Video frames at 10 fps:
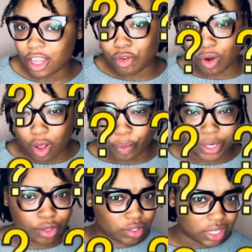do you know
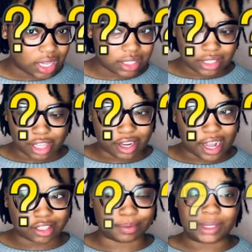when you see a Southern
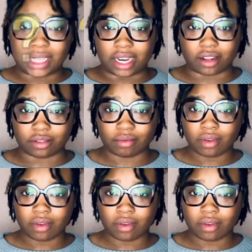House mosquito?